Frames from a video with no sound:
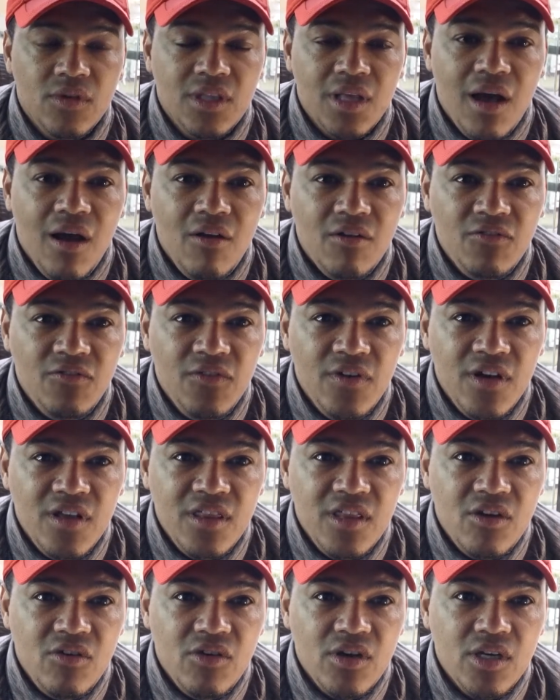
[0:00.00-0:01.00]
Without
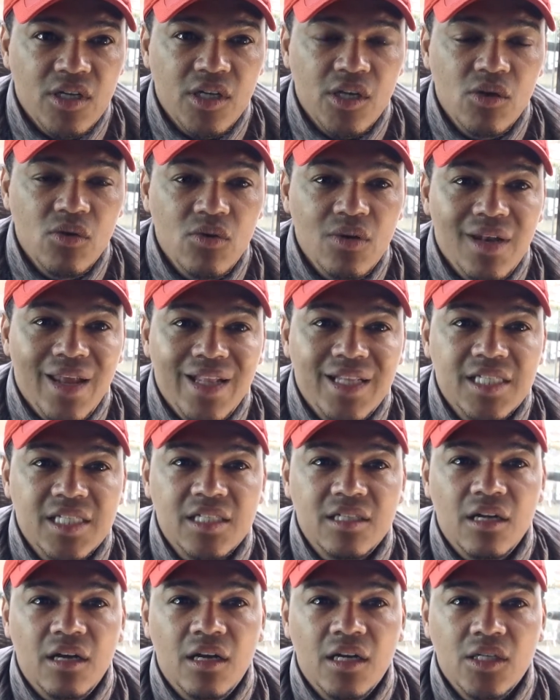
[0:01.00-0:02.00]
further ado, let's
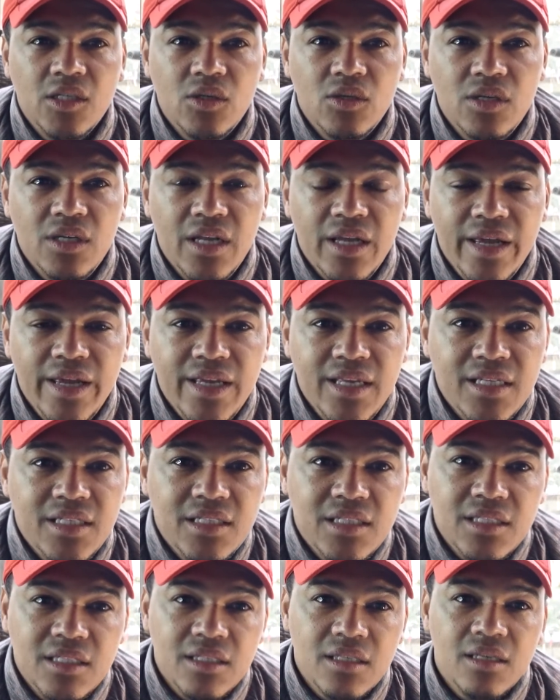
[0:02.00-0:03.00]
start
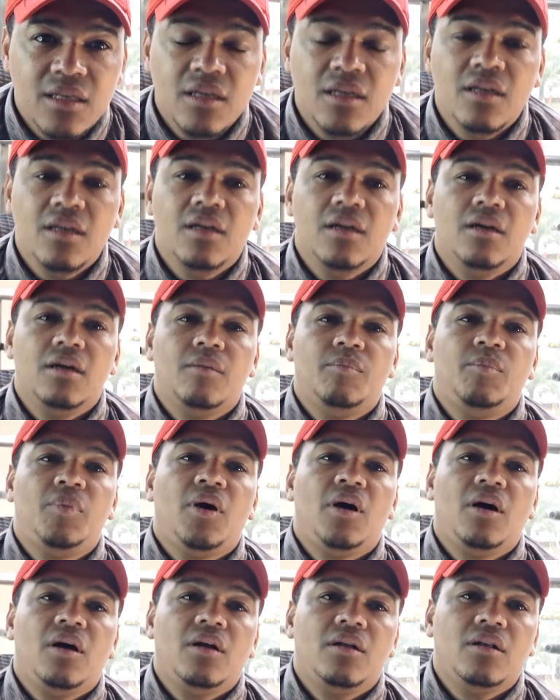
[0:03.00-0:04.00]
today's
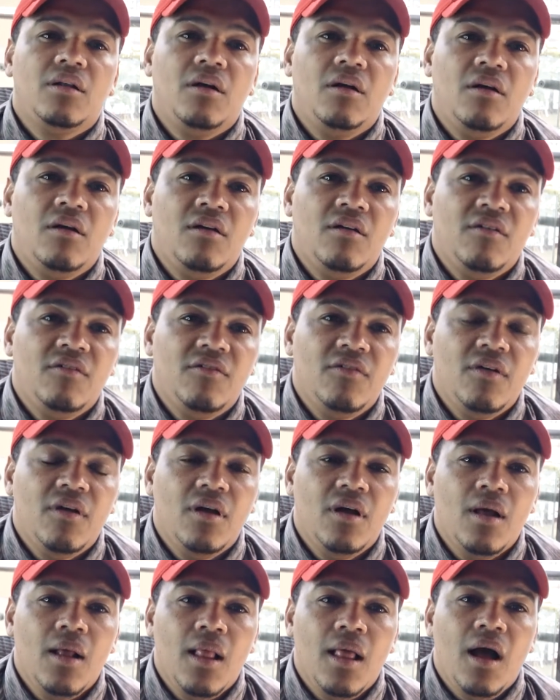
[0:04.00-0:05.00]
part of
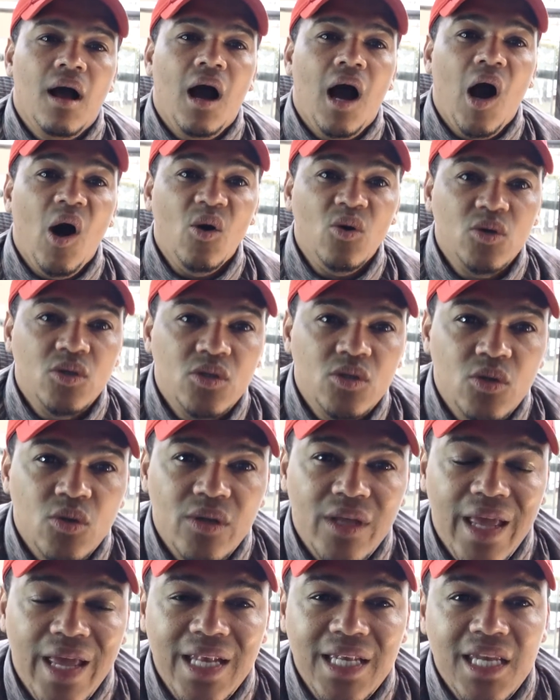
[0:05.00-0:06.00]
how to
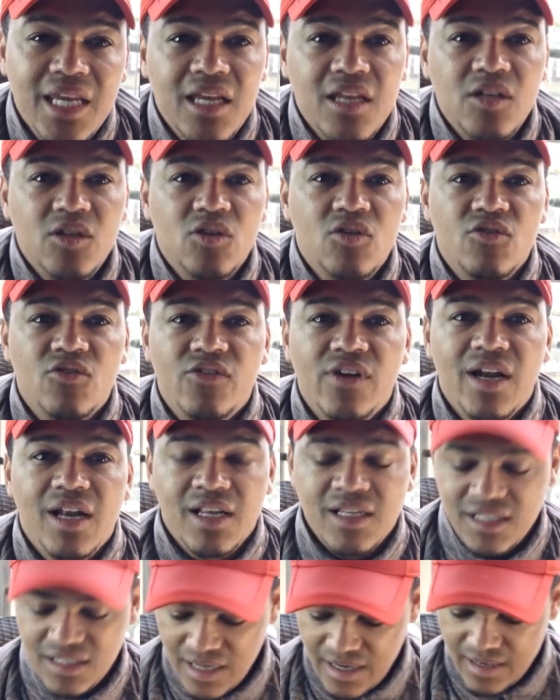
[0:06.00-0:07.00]
get into real
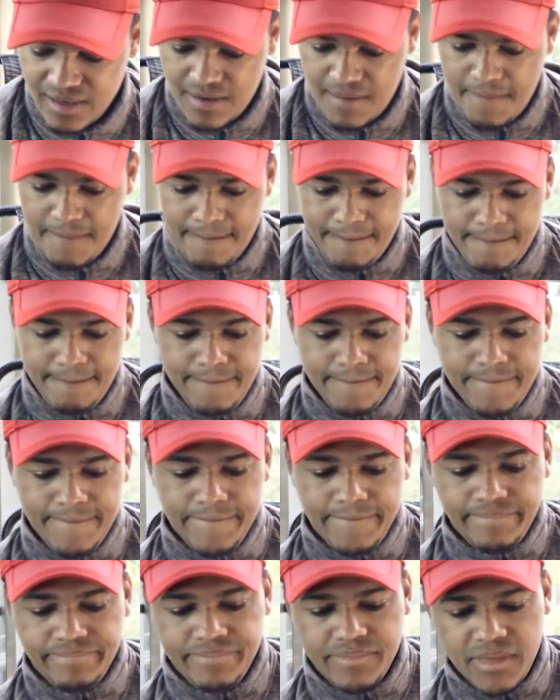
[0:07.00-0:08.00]
estate.
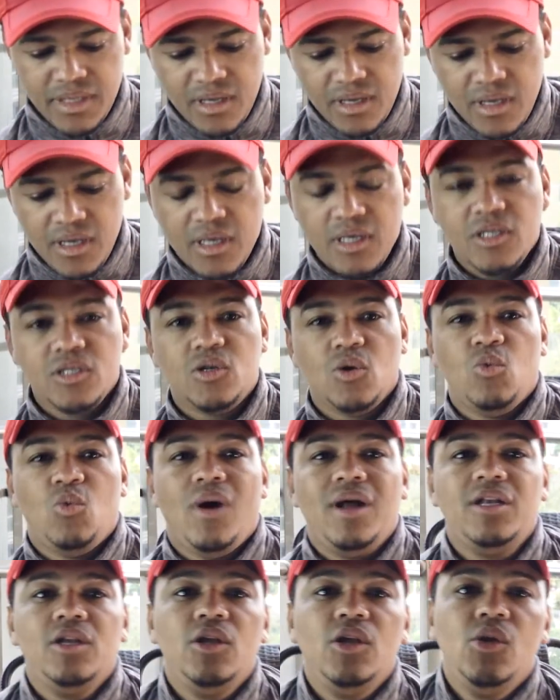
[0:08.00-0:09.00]
So
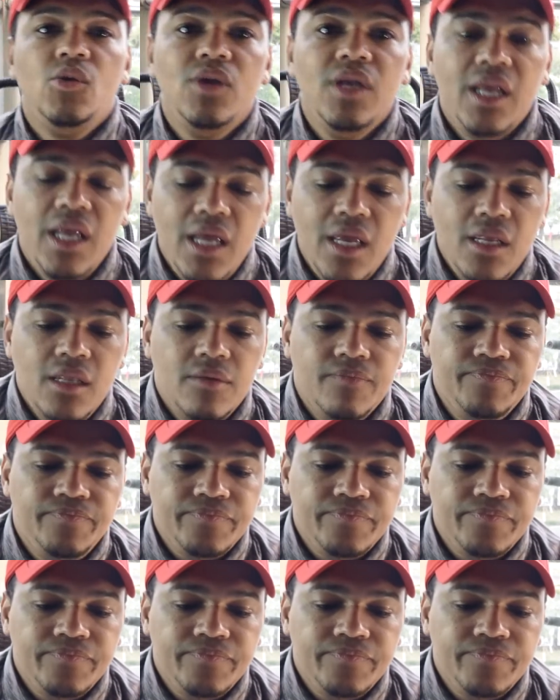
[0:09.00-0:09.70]
what do you need